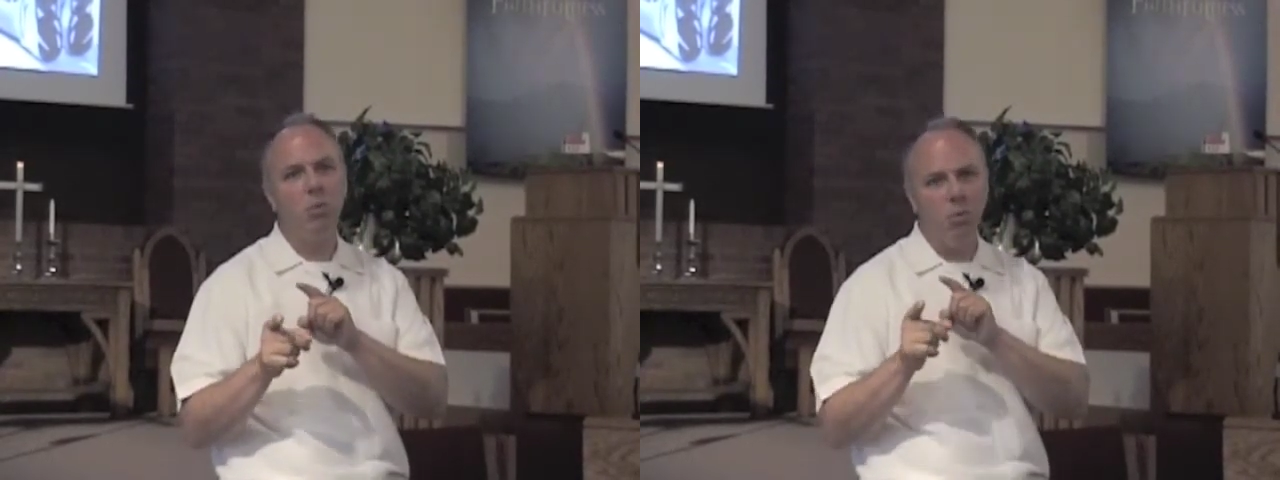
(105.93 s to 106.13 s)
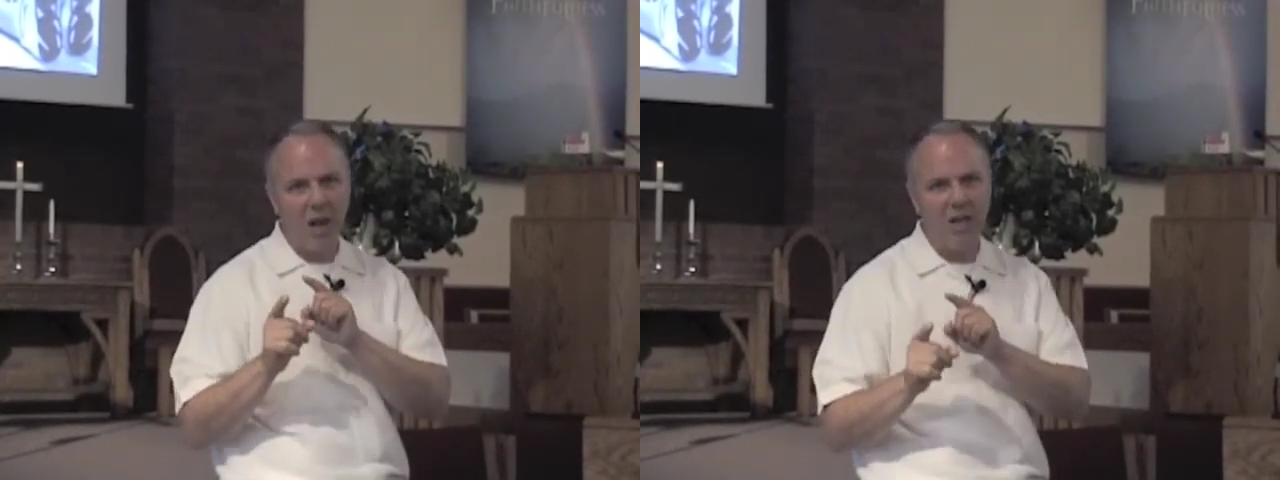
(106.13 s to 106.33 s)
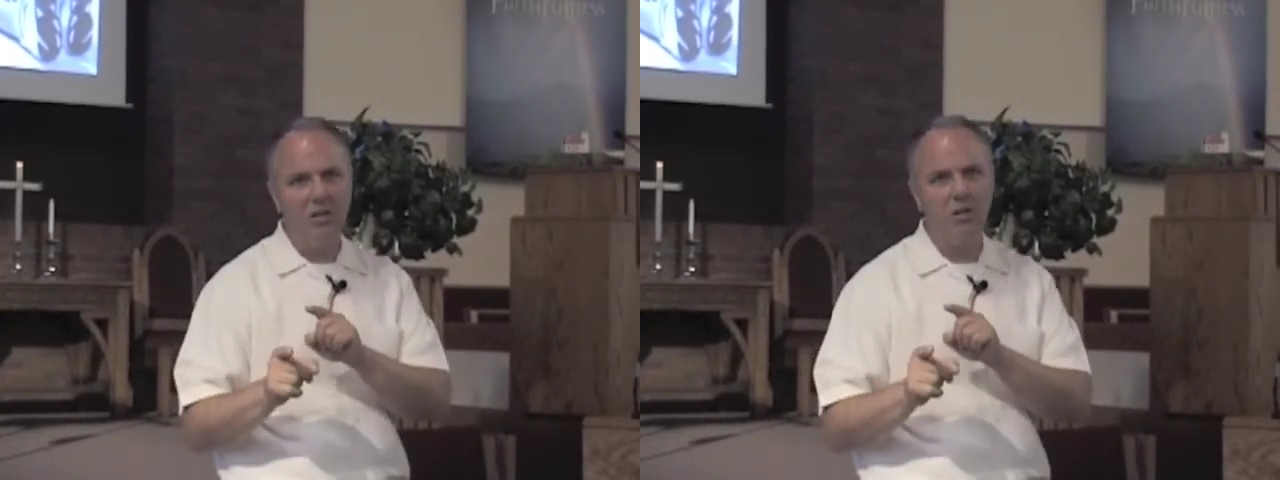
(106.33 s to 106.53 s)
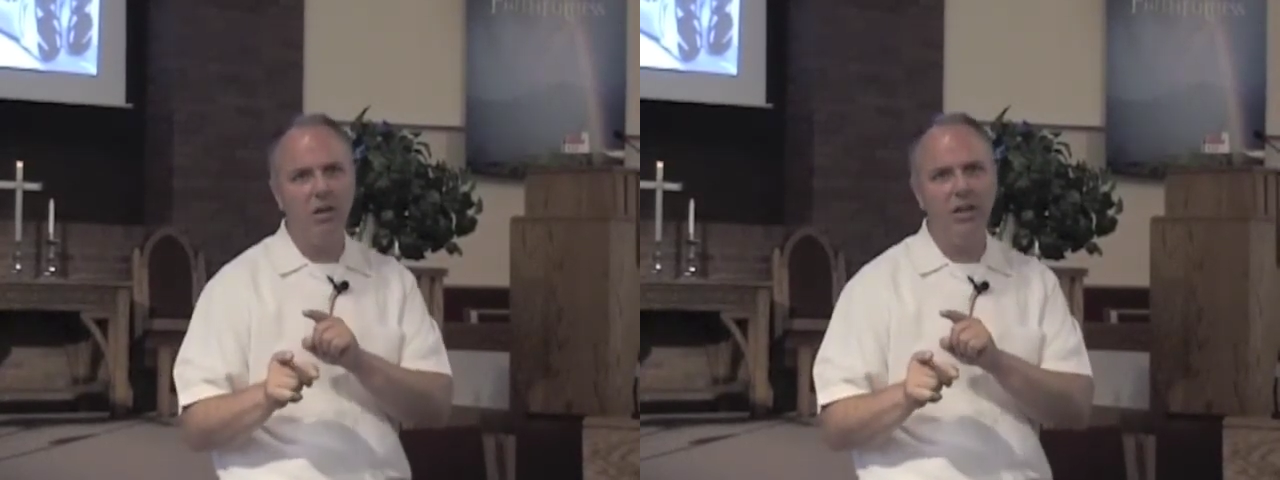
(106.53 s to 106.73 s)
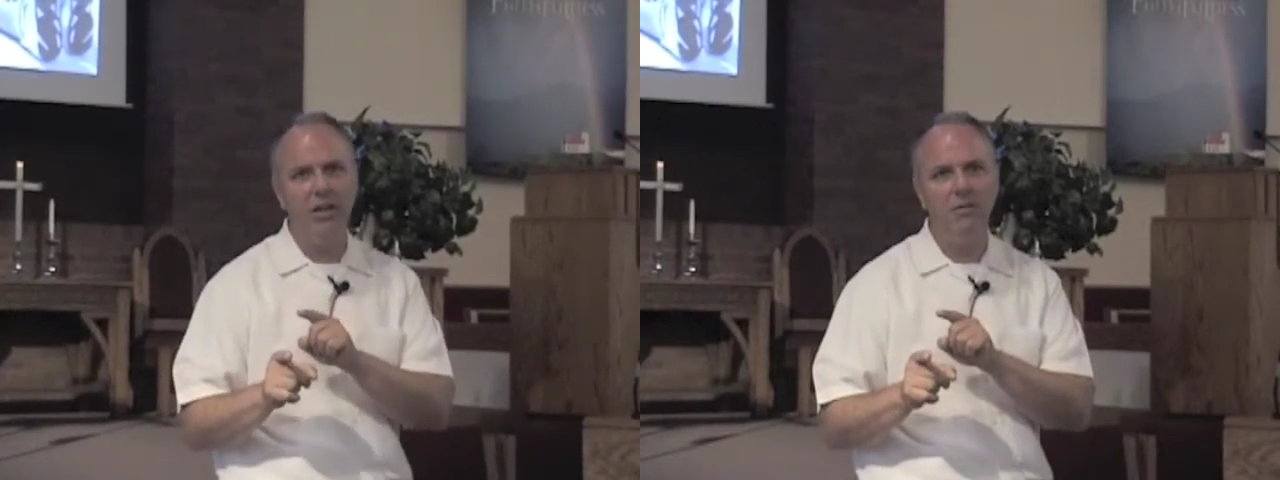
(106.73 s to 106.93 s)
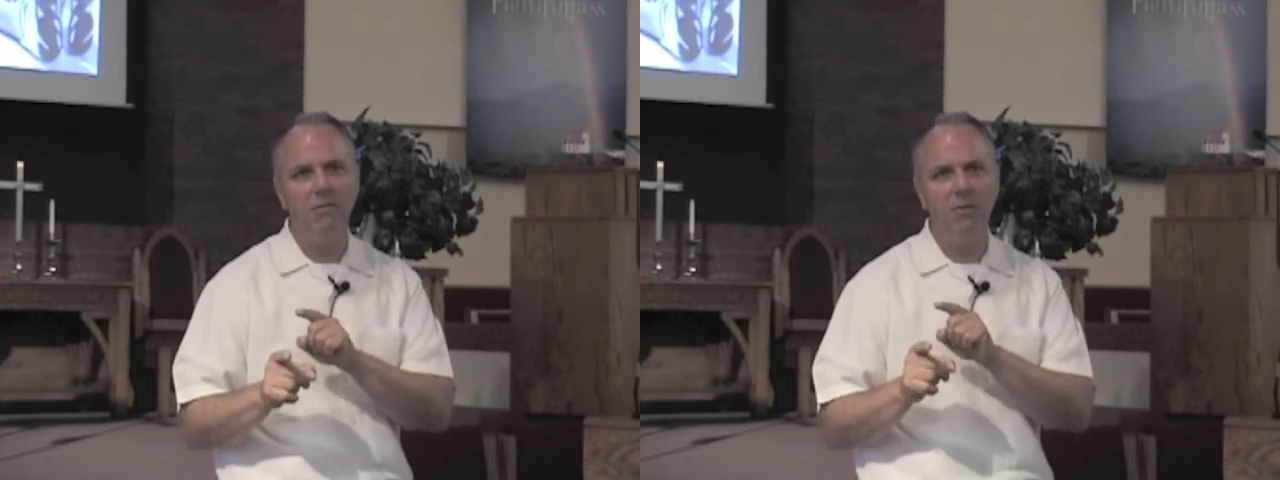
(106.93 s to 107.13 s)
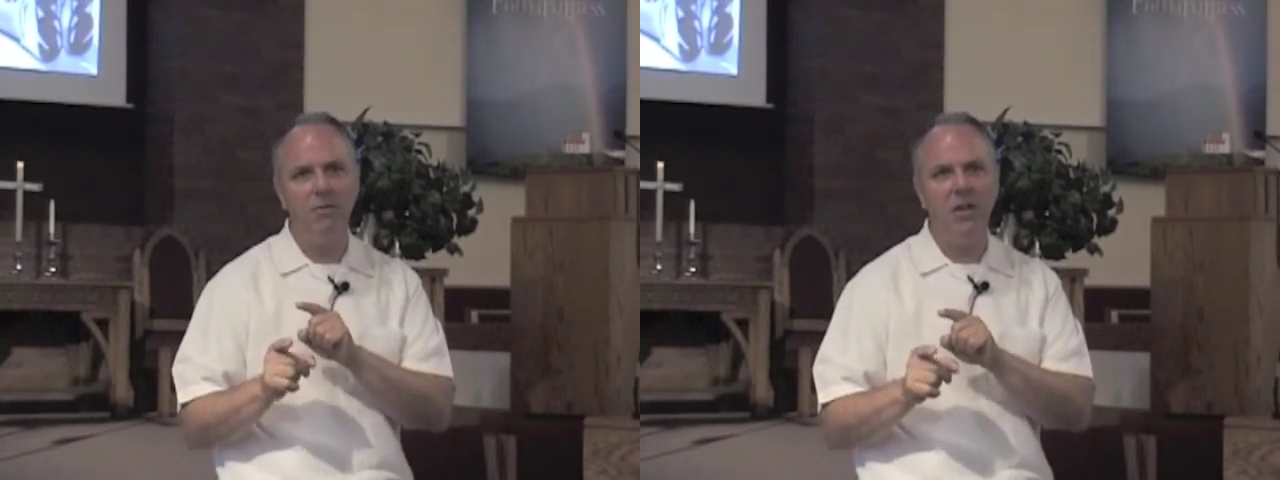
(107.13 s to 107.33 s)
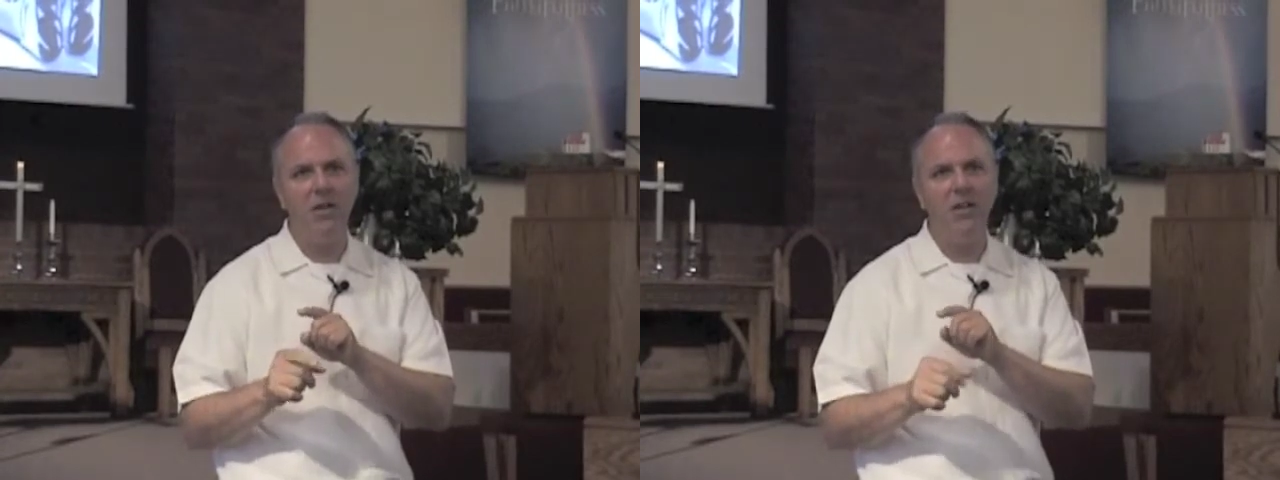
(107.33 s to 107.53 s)
regularly for
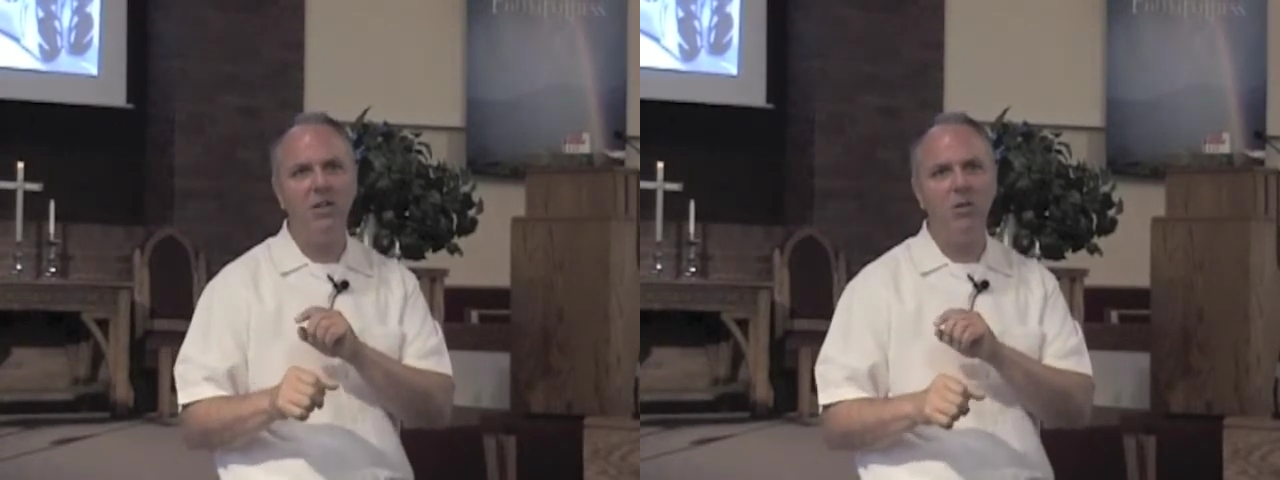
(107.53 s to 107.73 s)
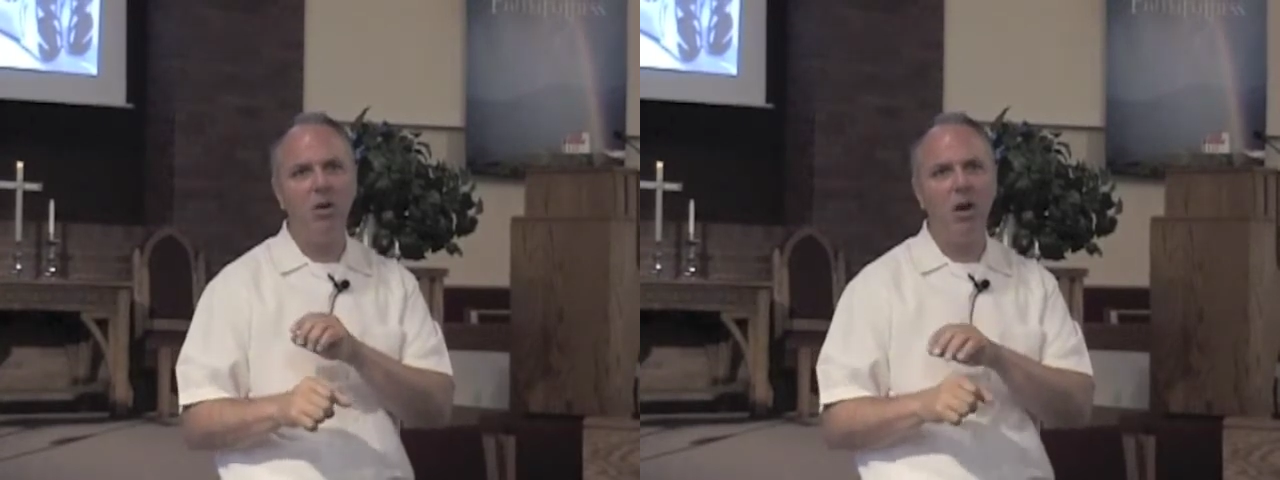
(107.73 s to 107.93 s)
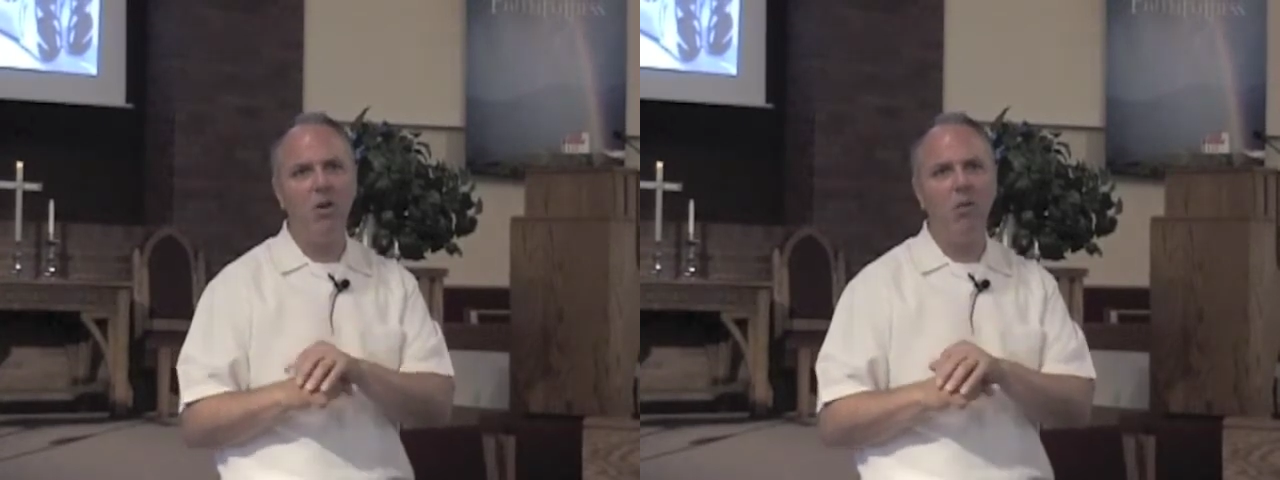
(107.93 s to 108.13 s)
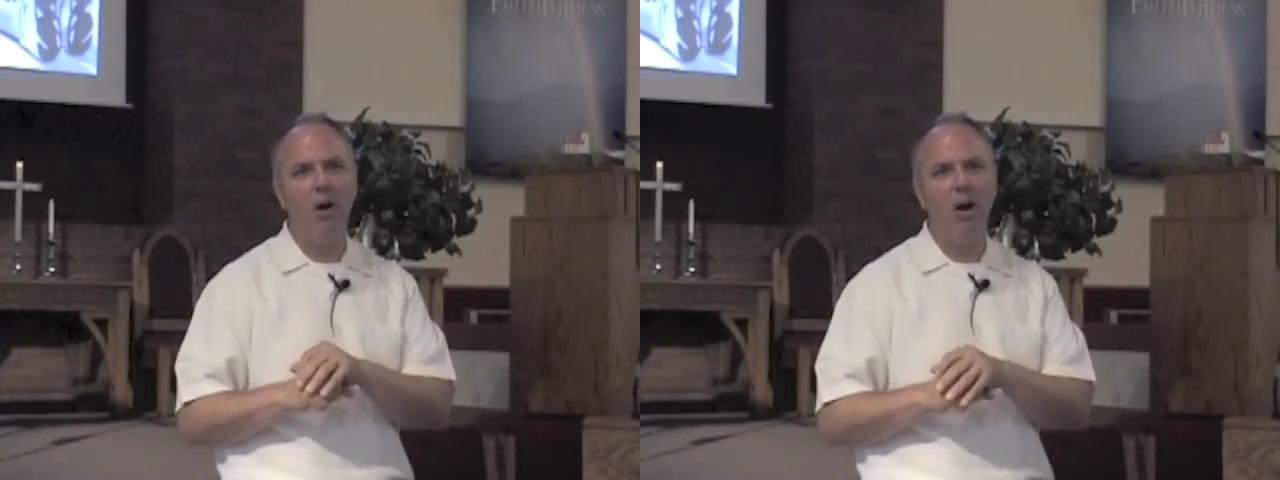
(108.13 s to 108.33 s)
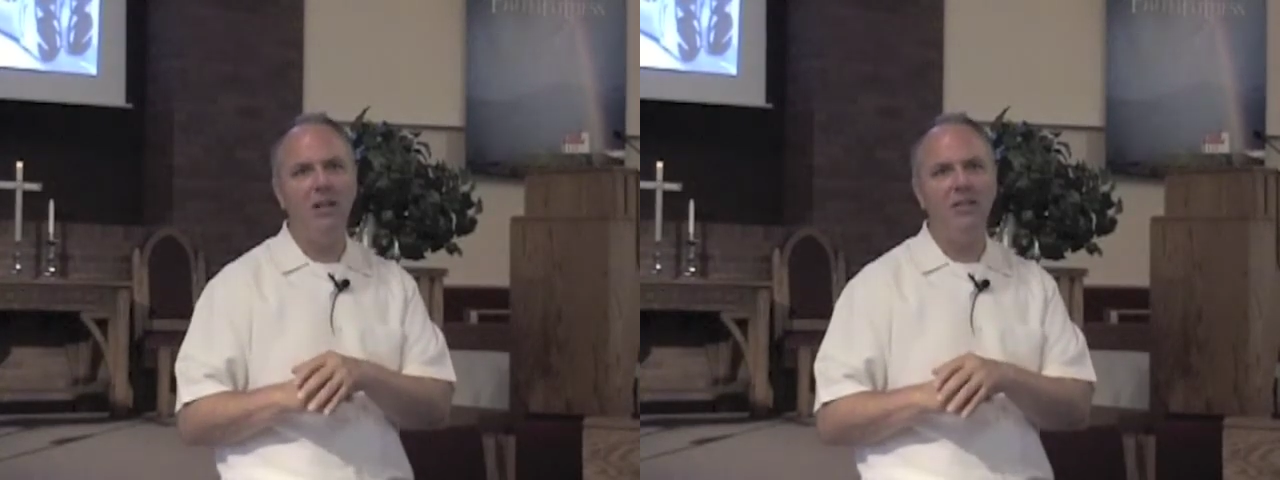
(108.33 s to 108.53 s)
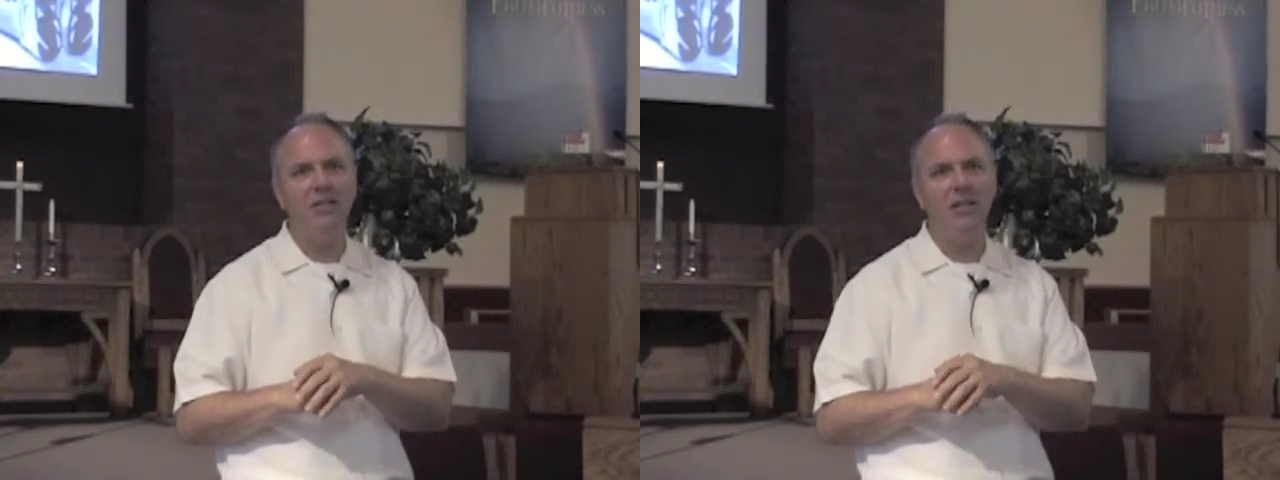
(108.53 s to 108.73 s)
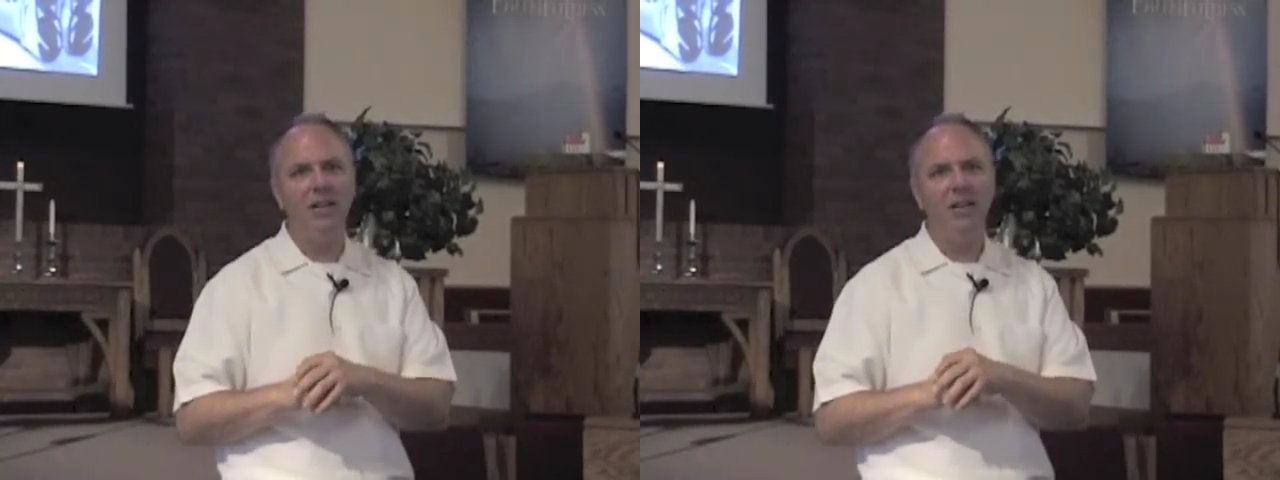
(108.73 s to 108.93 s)
fitness or otherwise,